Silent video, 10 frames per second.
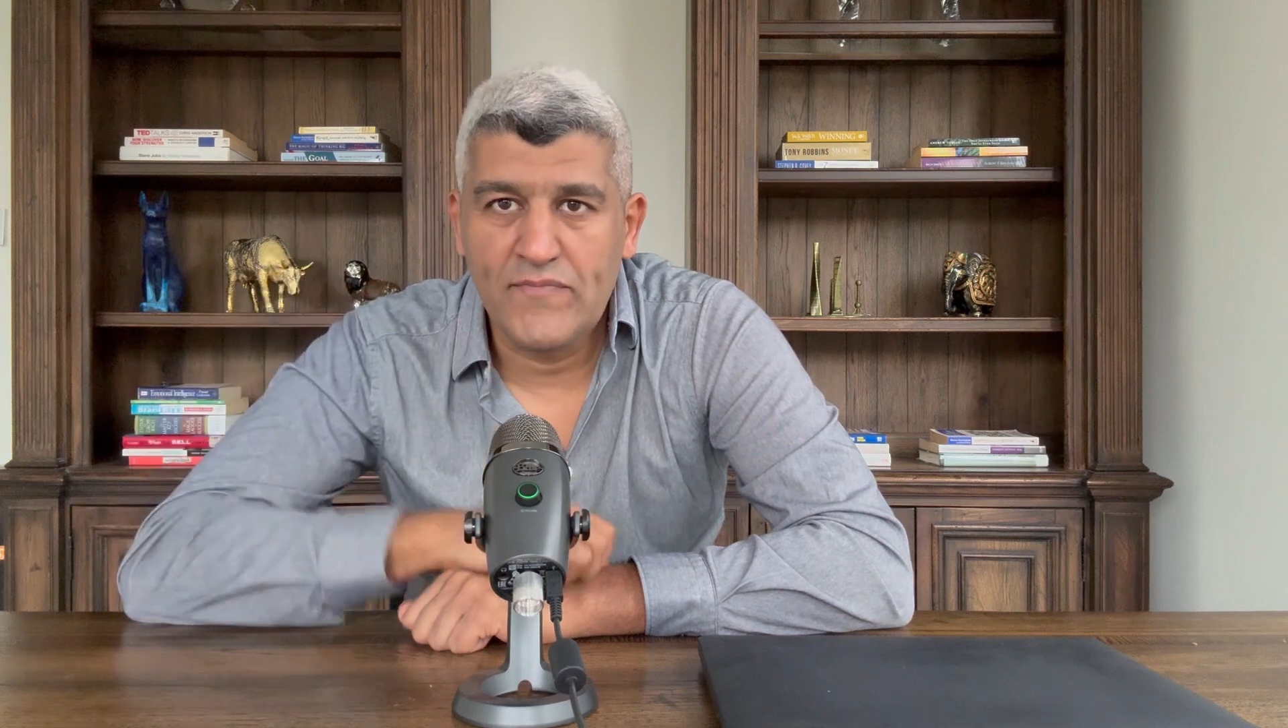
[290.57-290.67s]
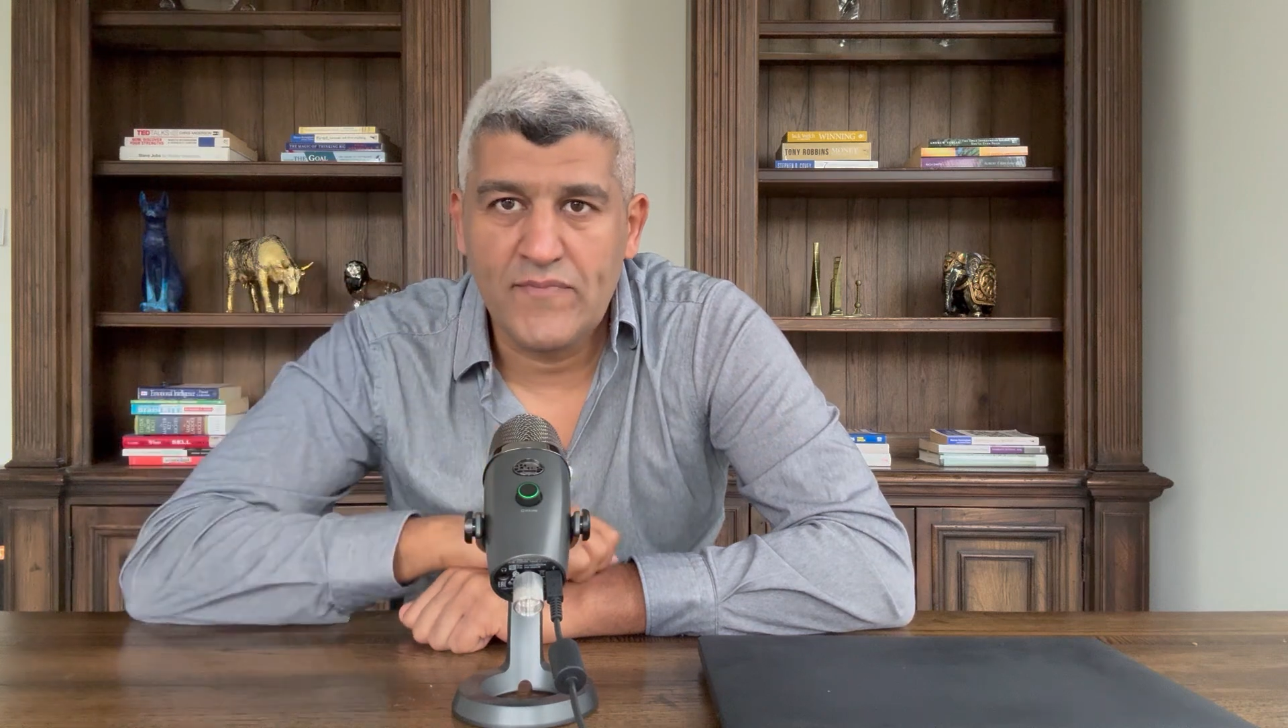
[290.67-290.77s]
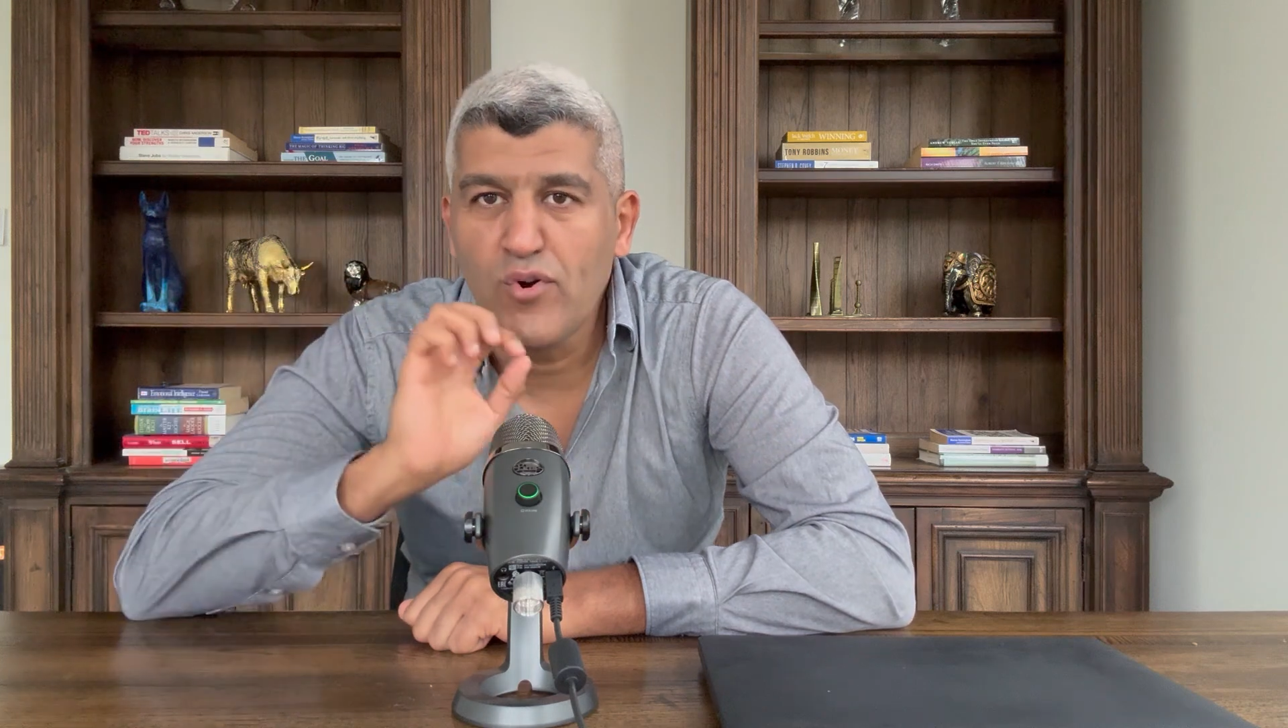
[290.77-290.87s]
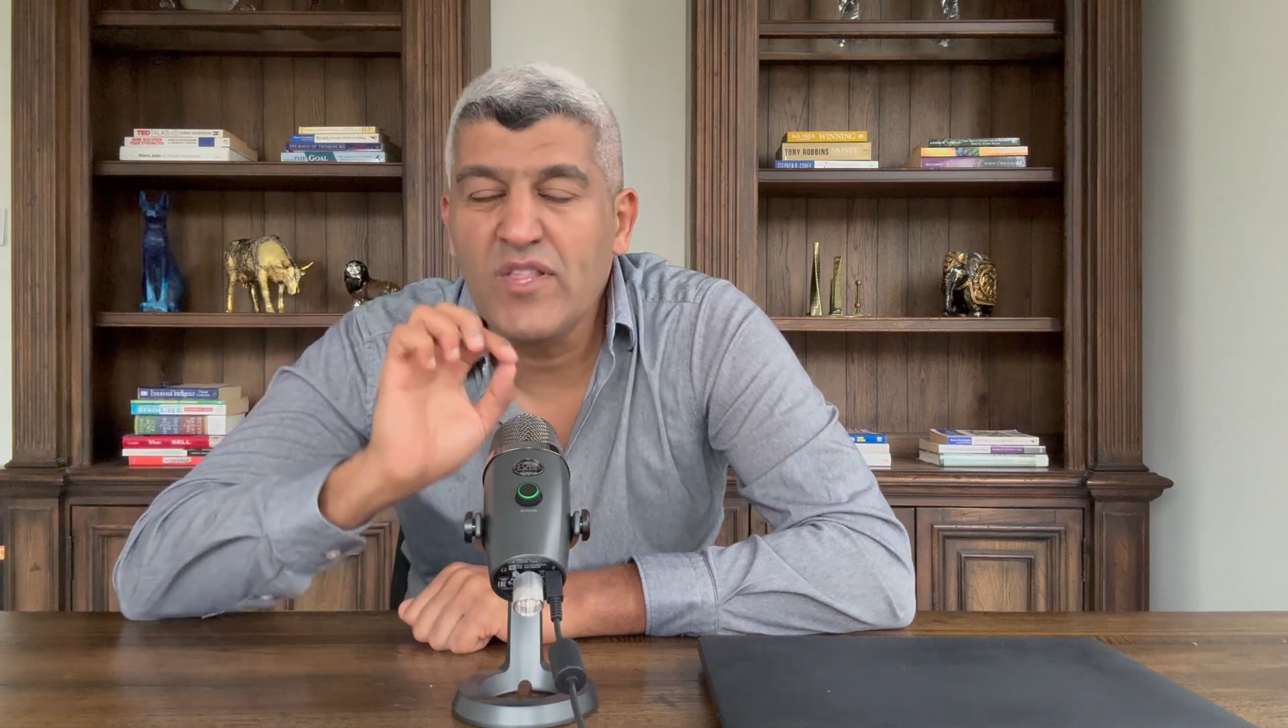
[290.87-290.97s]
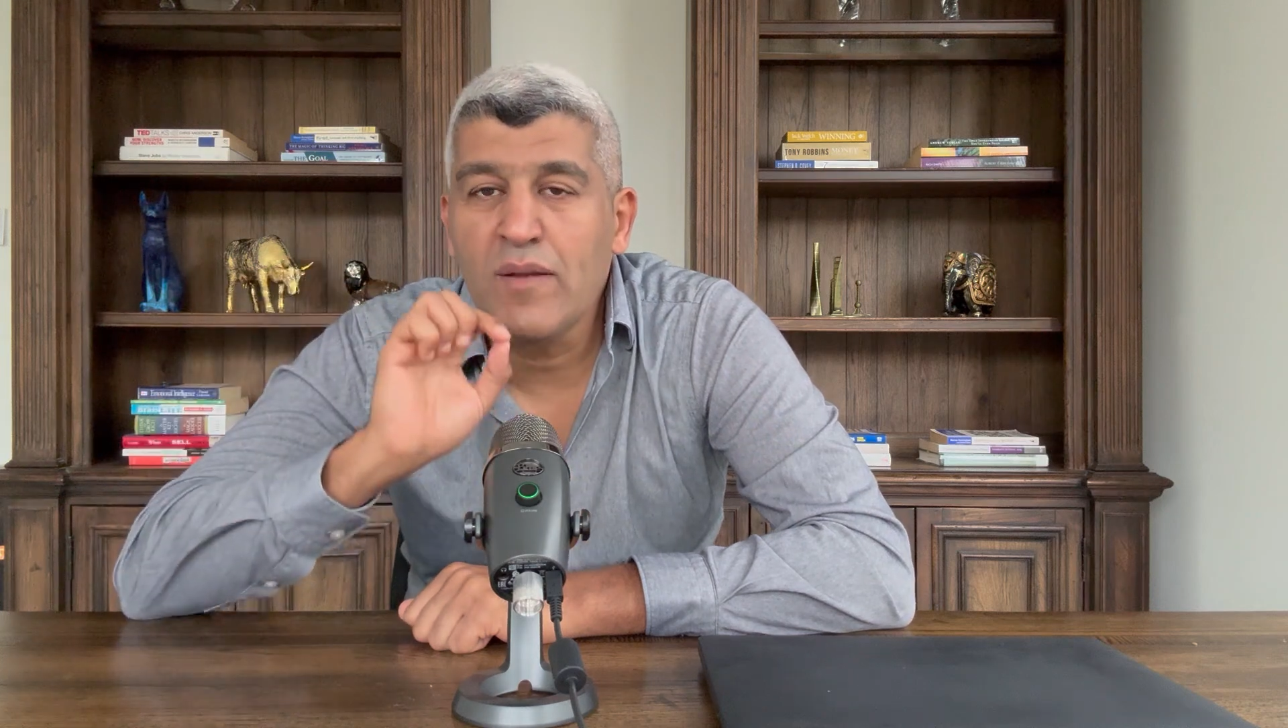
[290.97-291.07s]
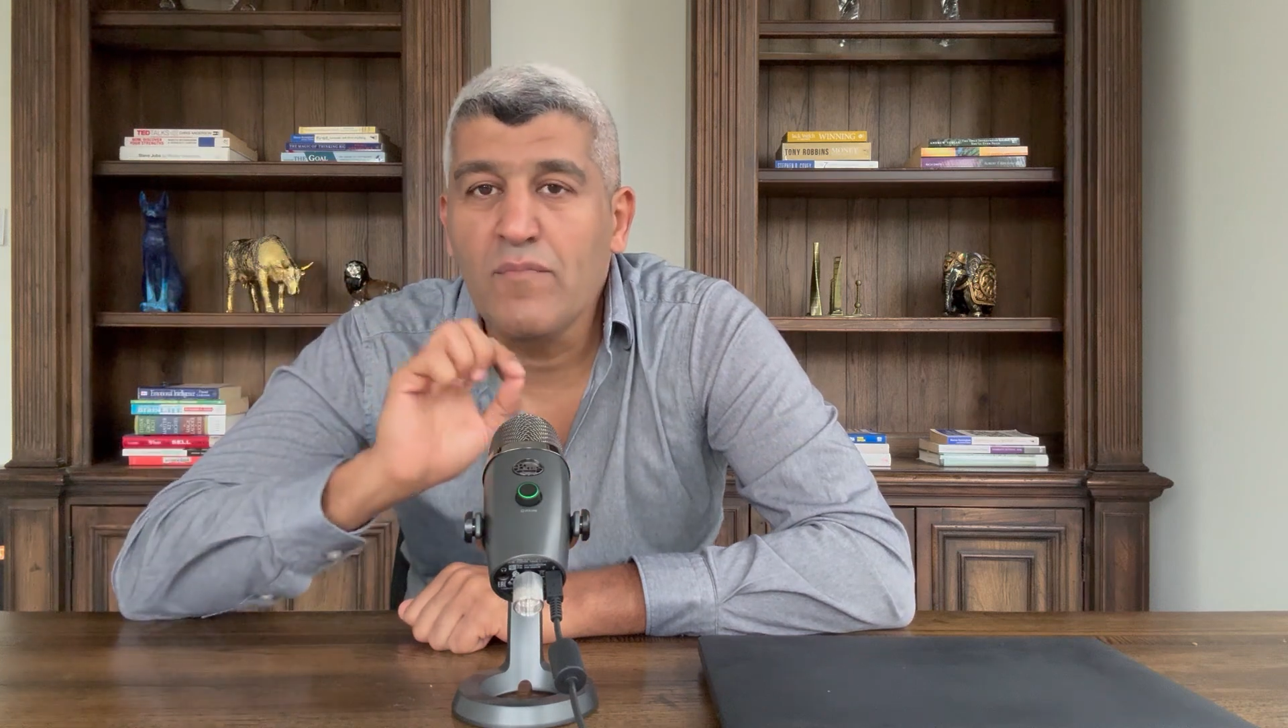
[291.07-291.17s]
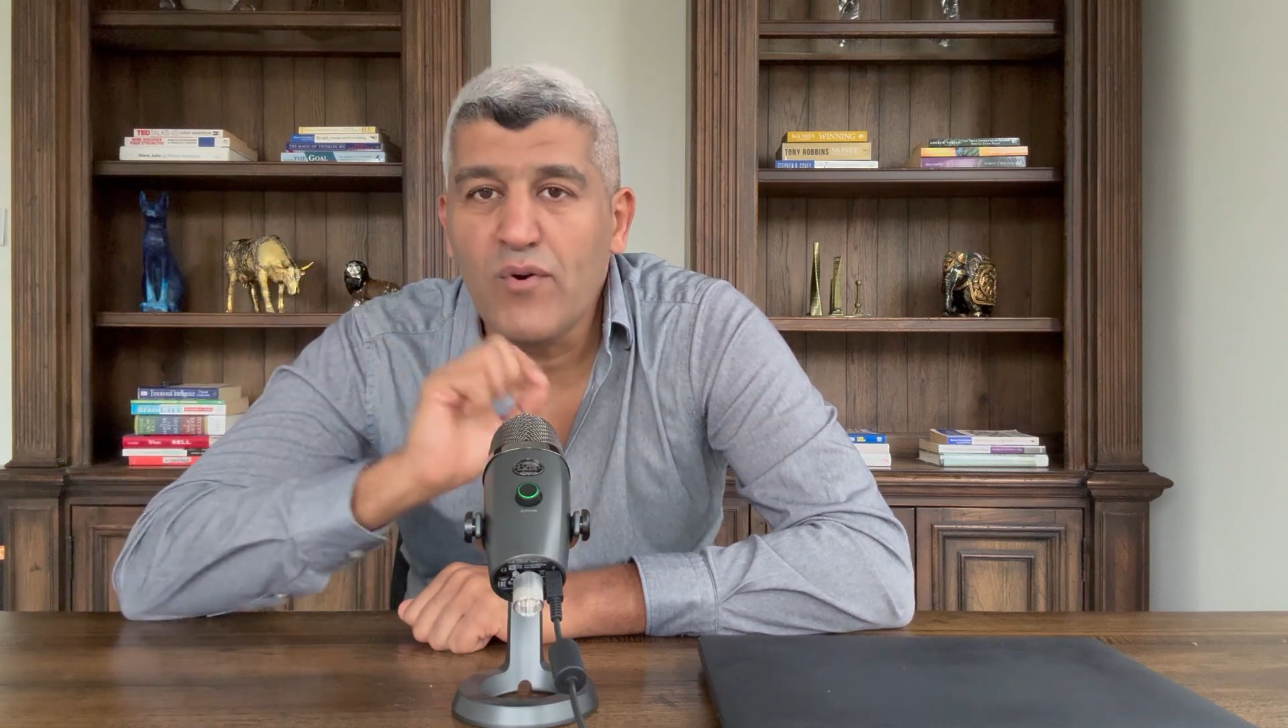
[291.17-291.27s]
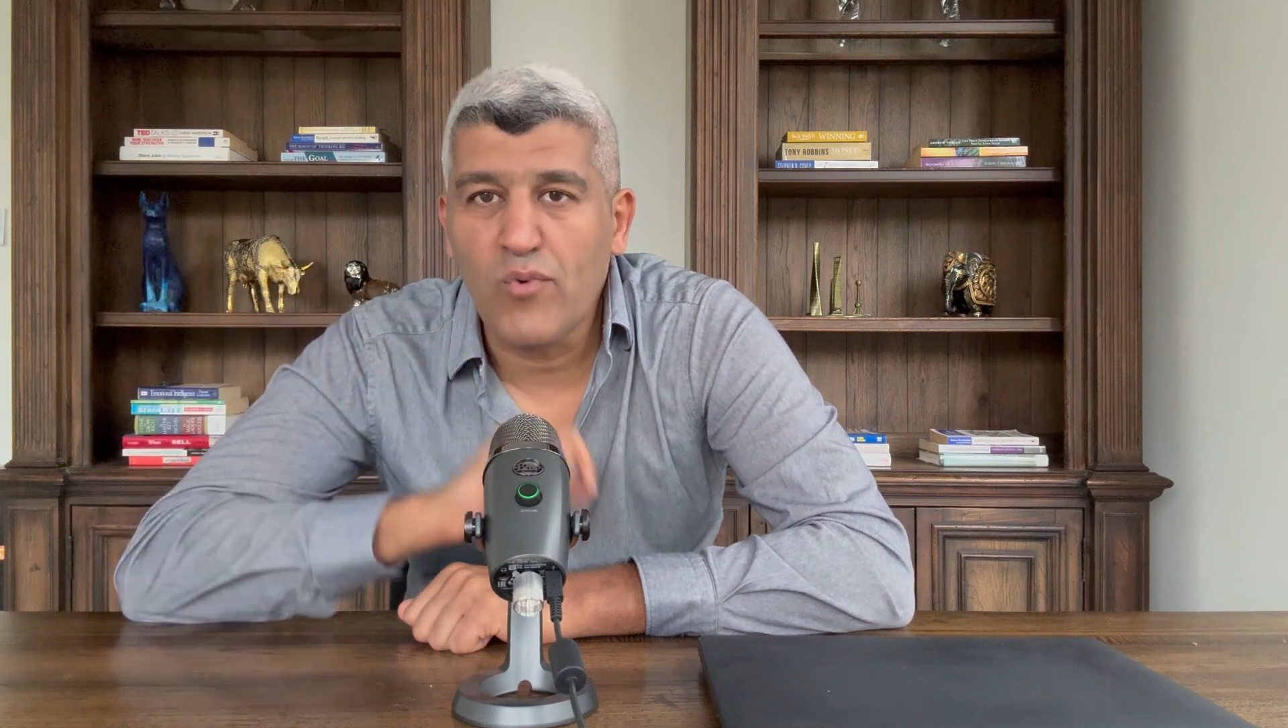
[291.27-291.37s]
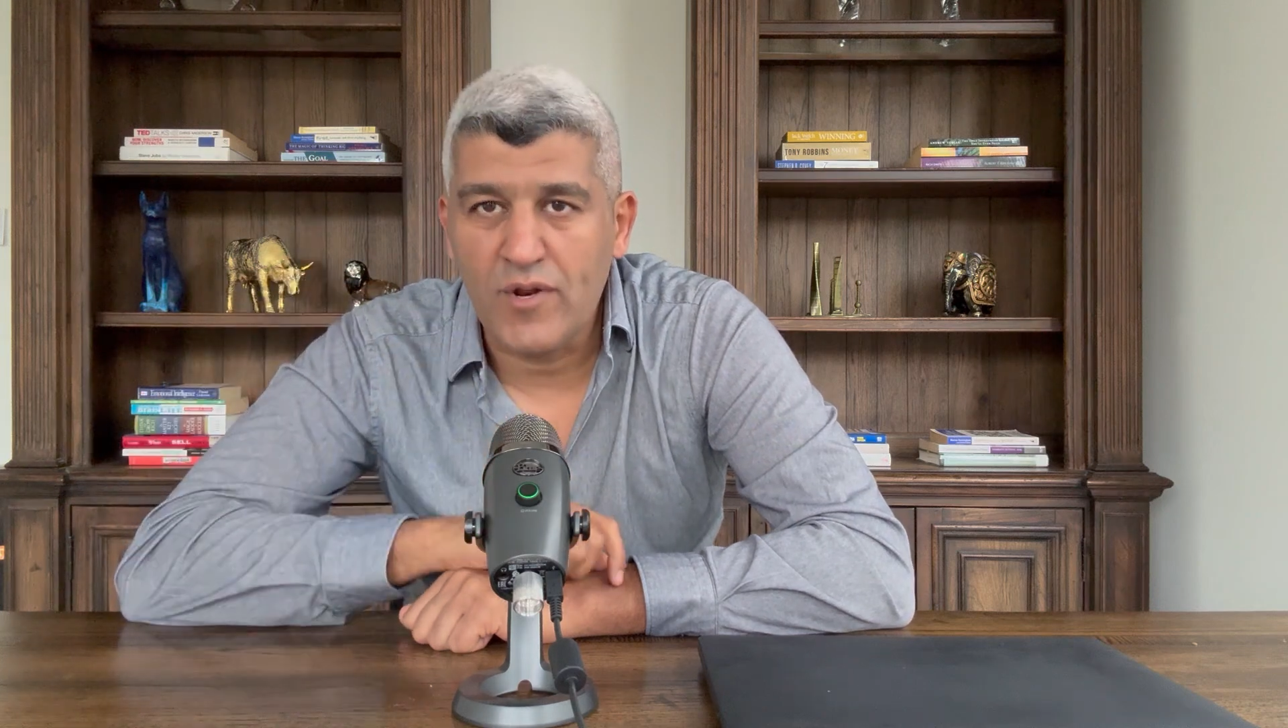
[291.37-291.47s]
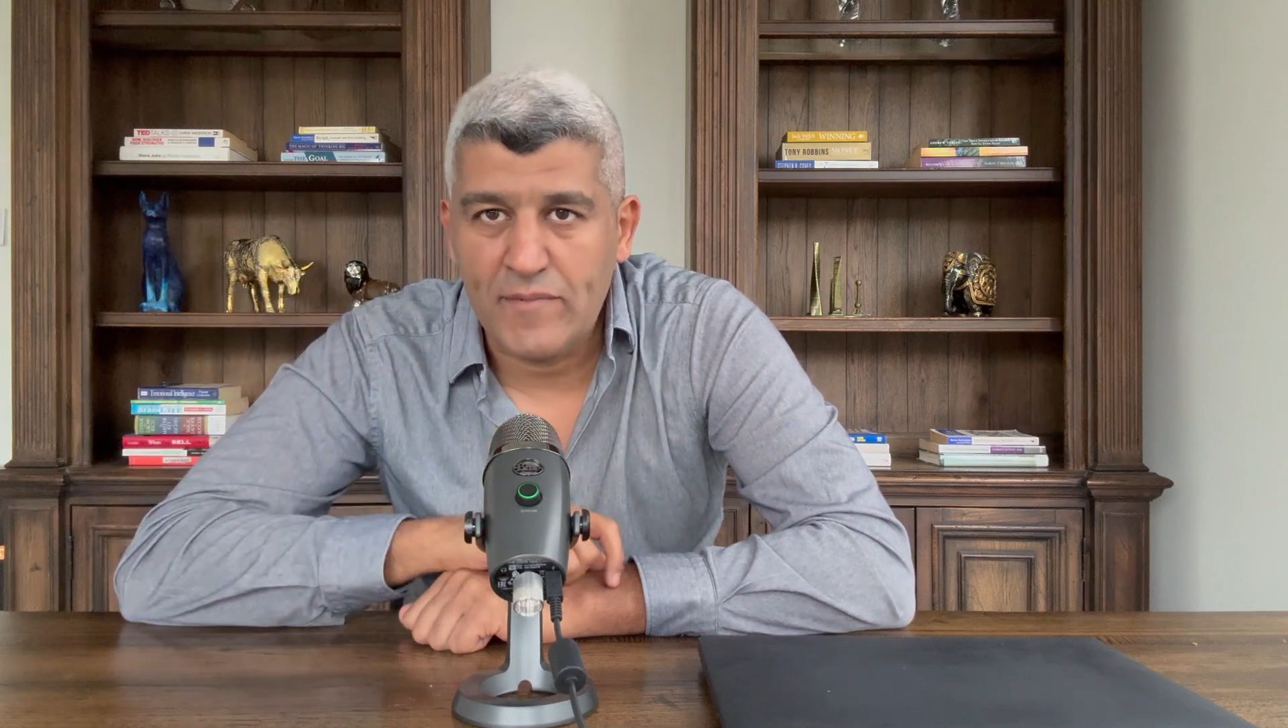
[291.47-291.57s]
Point number
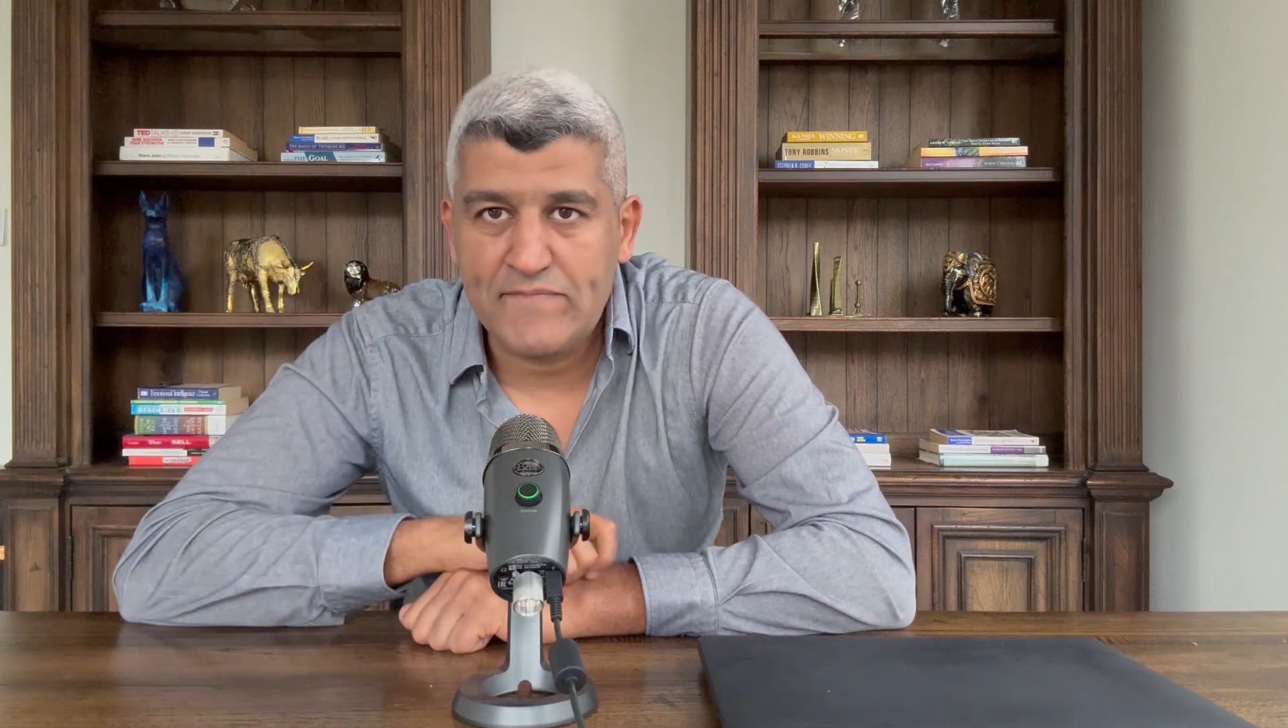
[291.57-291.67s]
1.